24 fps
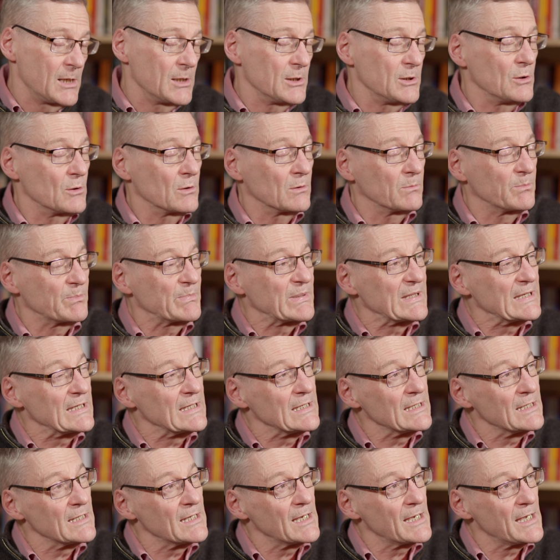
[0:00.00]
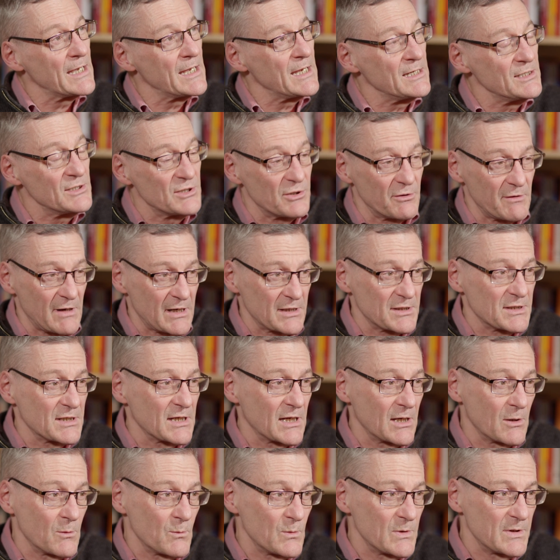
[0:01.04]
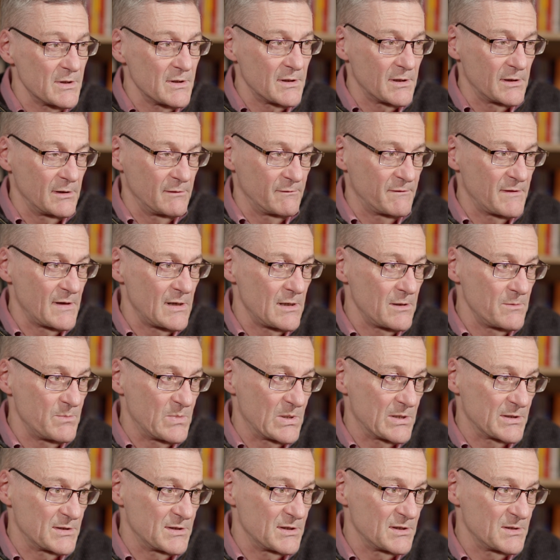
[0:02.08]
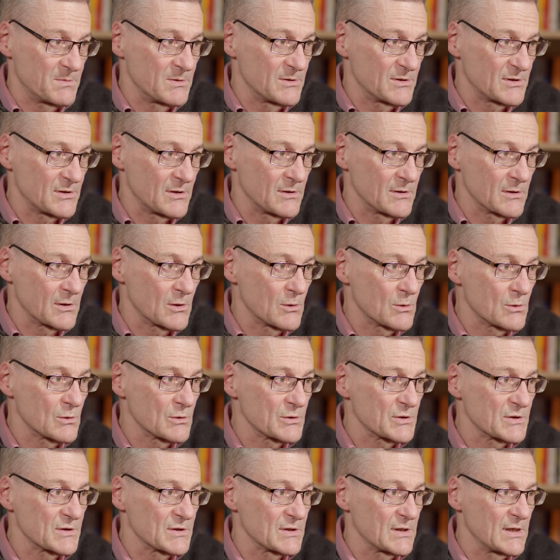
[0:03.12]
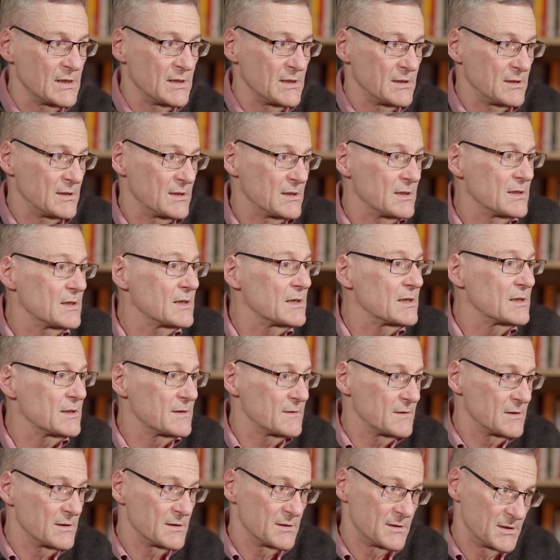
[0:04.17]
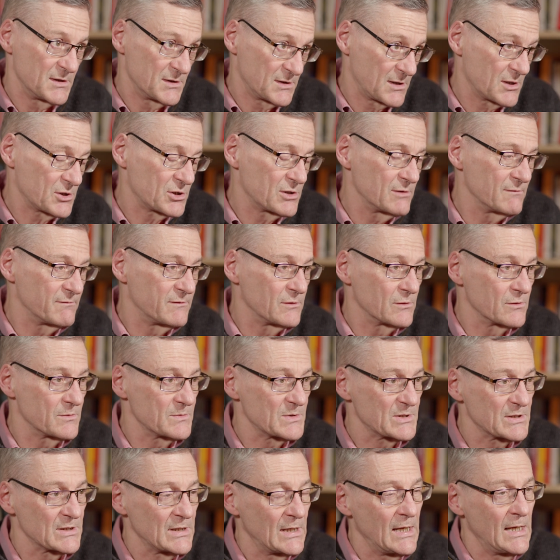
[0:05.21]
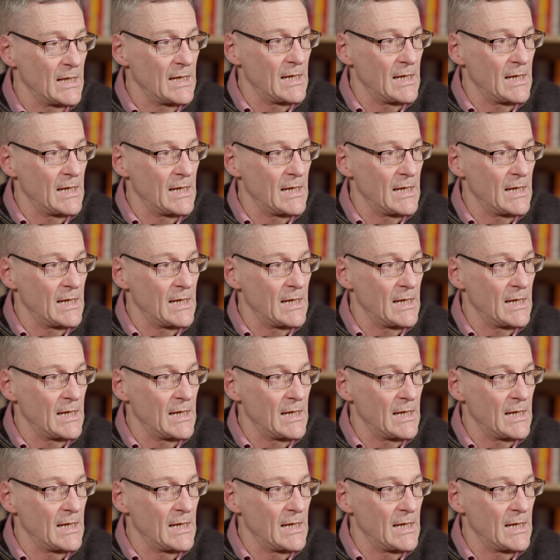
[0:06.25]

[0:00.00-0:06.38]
You'll be interacting with fellow participants on the course in the discussion forums,